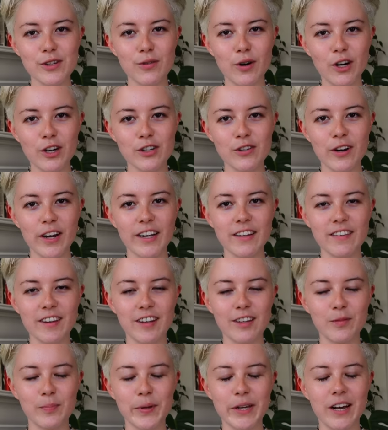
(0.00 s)
do art trades, and
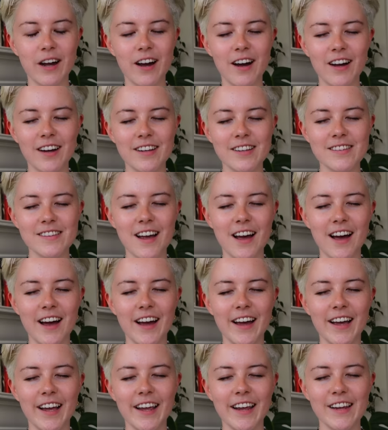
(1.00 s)
it's because
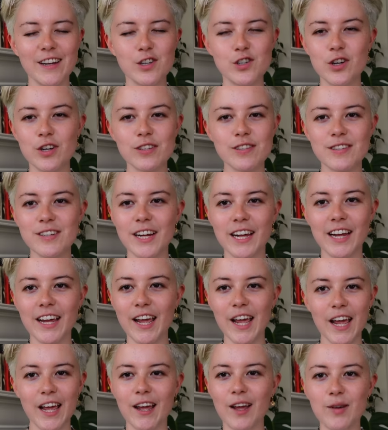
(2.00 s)
I just
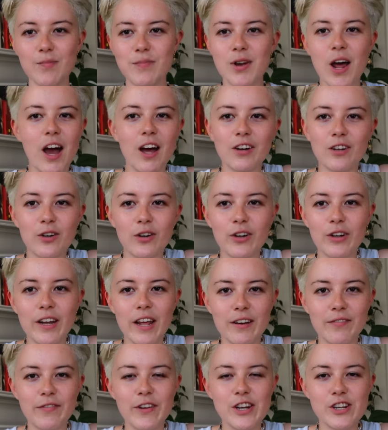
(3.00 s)
am not good
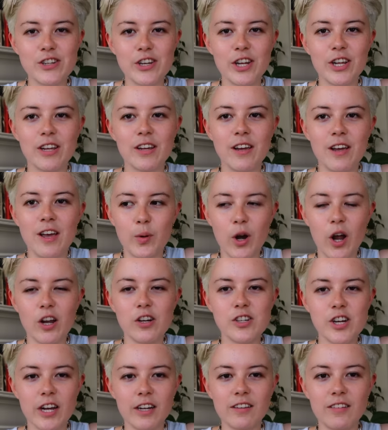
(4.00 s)
at finishing
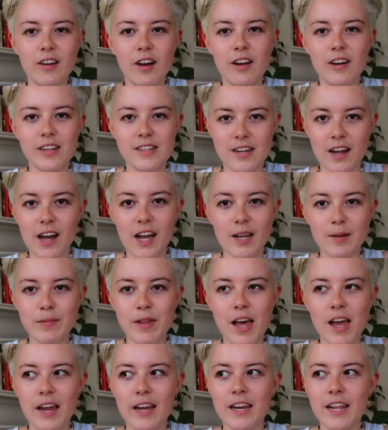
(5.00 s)
projects on a
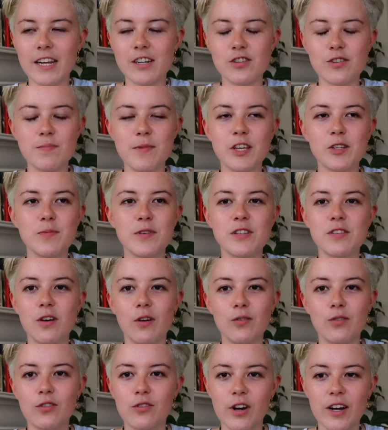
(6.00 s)
timeline. It just makes me
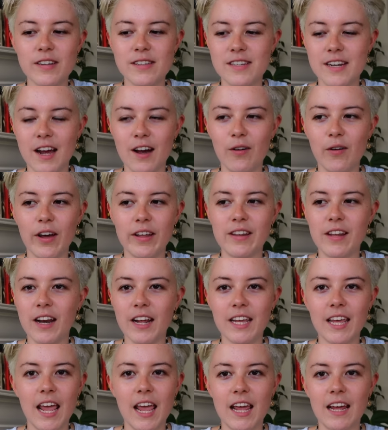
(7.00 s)
so stressed out and then
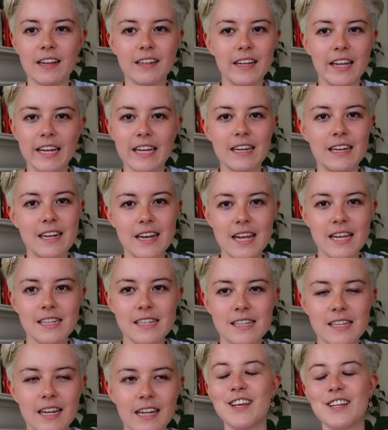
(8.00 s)
I can't like
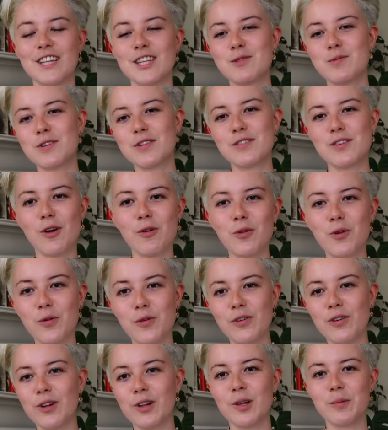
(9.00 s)
knit. This one's so
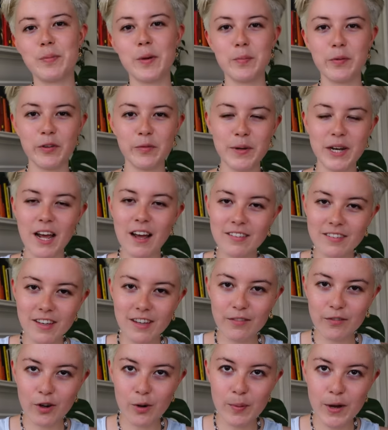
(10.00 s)
cool. People have been
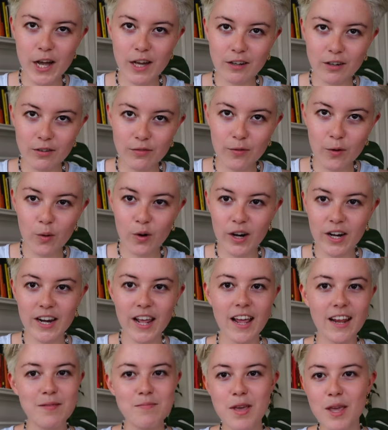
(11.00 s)
asking for a pattern for it,
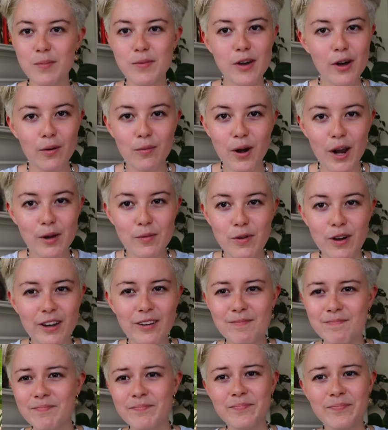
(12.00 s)
and maybe I'll write
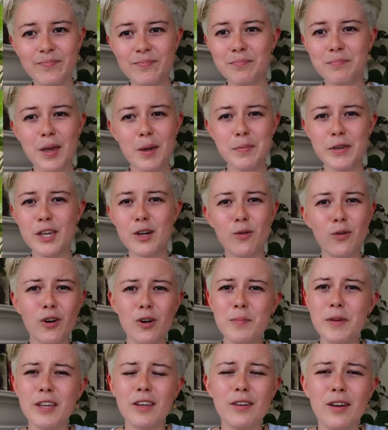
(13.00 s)
one. Maybe, or
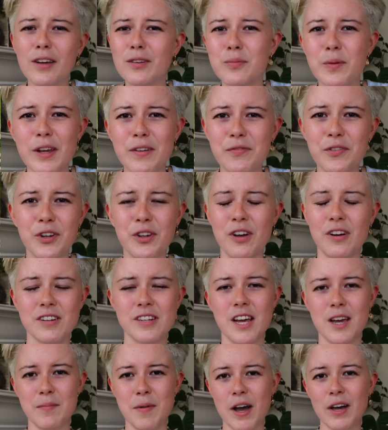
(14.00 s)
I'll make you guys wait for a long
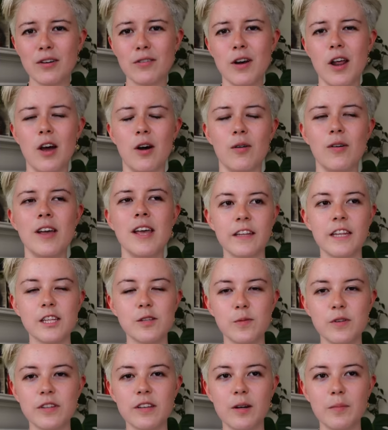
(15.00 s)
time. I don't know.
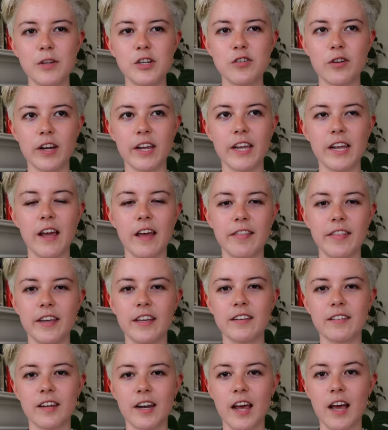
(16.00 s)
This one's gonna be tricky. I think
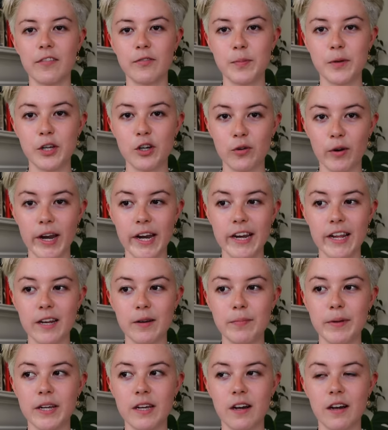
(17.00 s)
it's gonna have to be
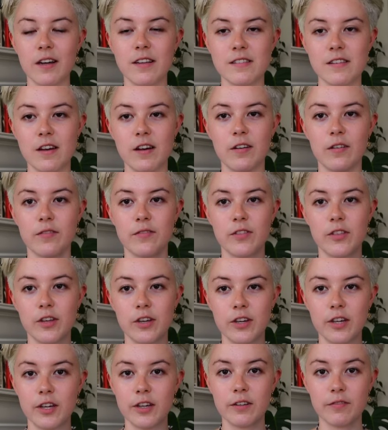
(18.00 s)
graded because of
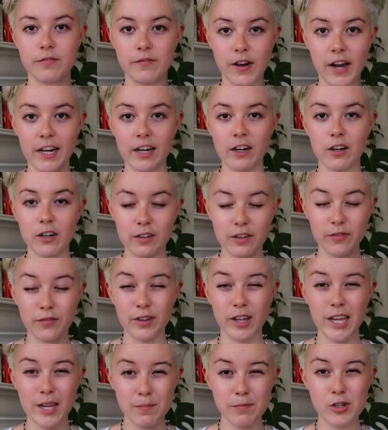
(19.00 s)
the
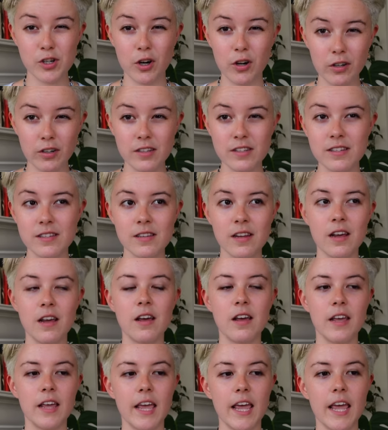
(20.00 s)
flame charts.
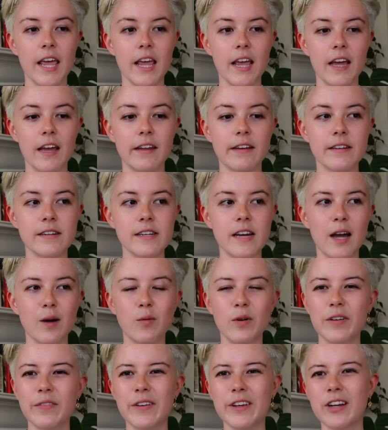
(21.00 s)
And I
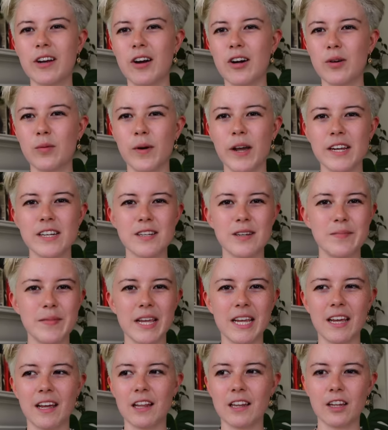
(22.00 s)
wanna figure out a way to
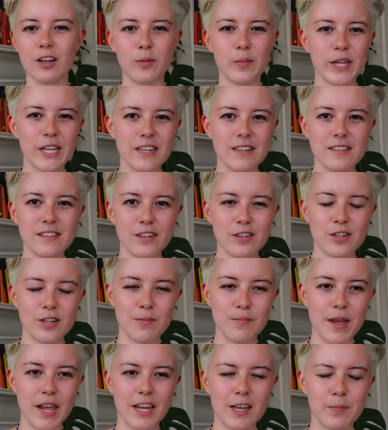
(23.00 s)
make it a little bit easier to
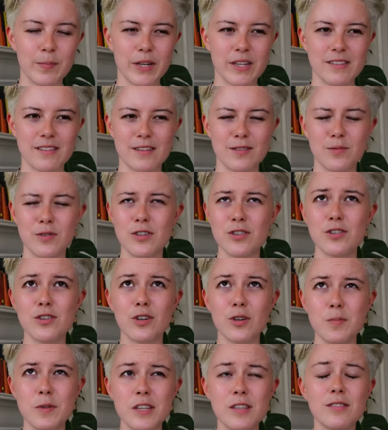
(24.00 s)
make because this one just
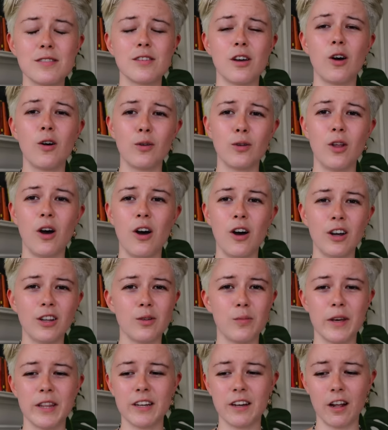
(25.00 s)
took me so long.
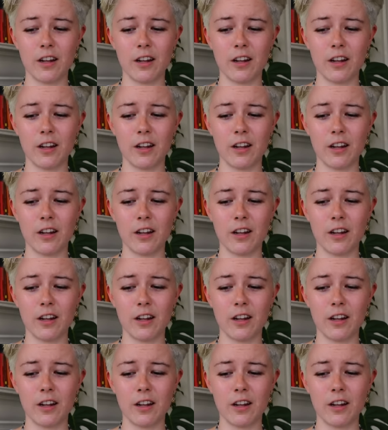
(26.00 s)
The way the